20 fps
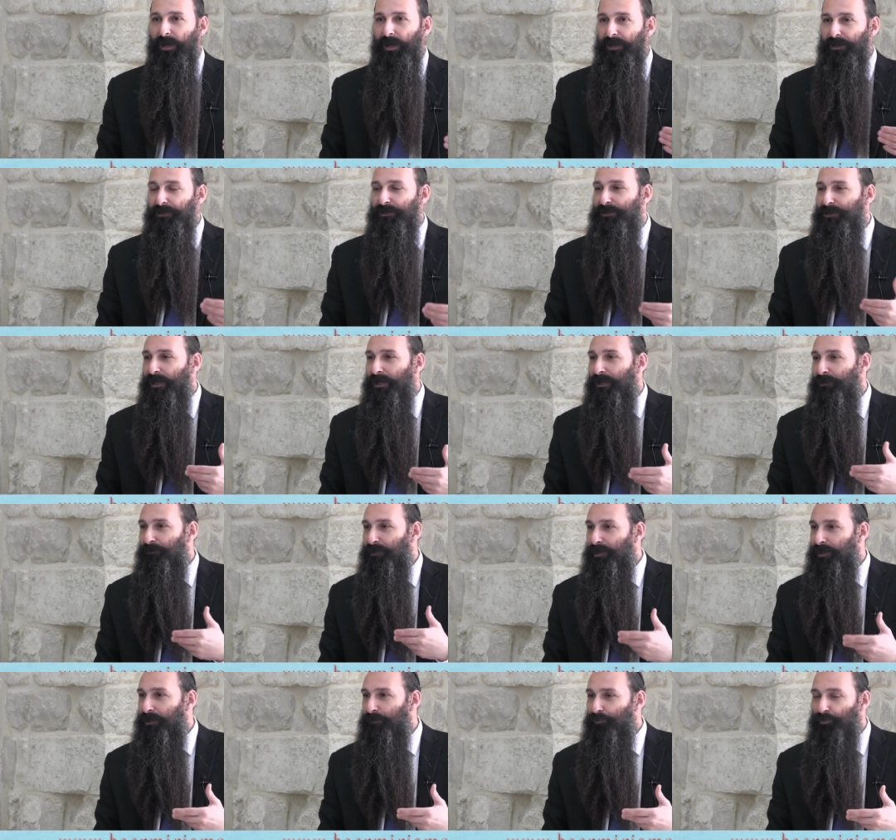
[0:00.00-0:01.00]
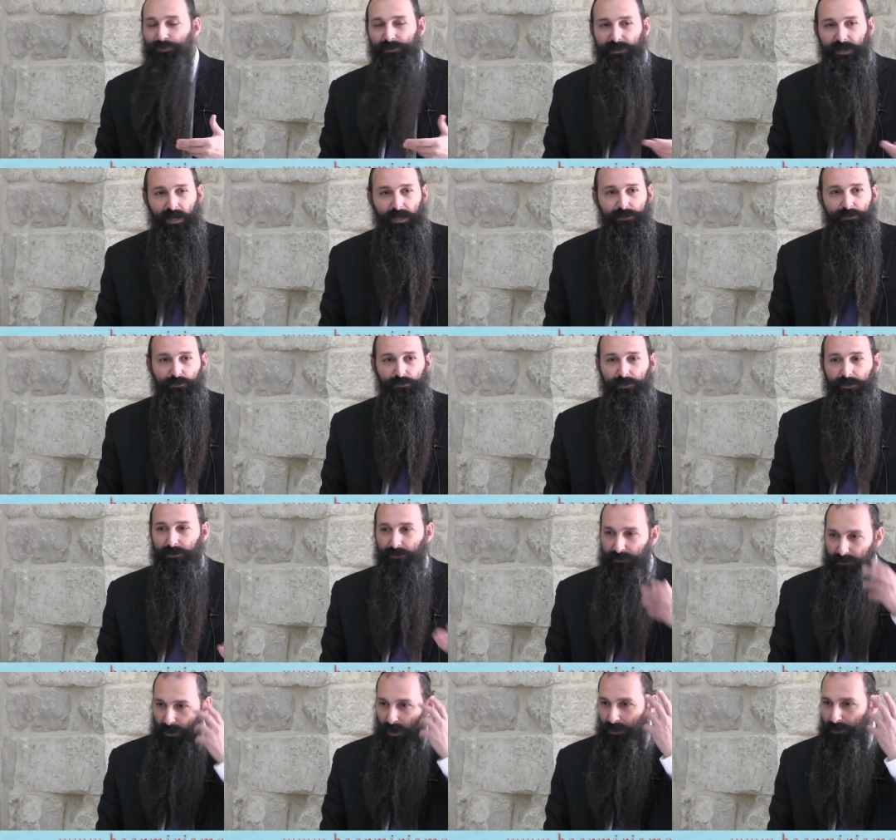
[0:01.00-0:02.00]
and he's telling me in Hebrew, Zehazui,
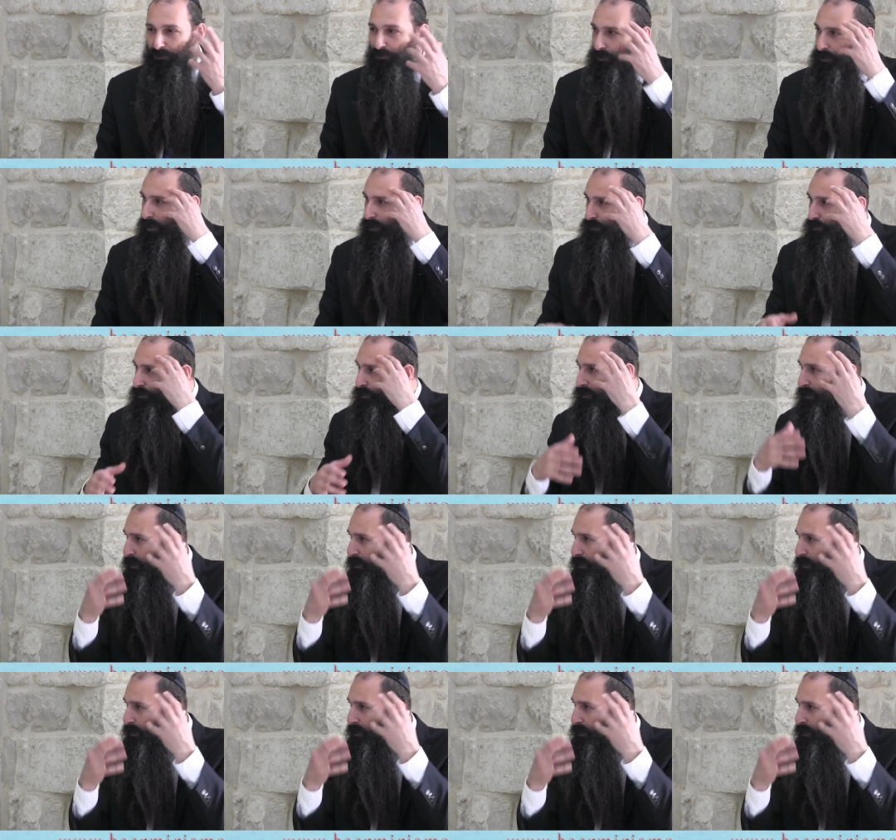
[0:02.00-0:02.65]
Zehazui, Hazui.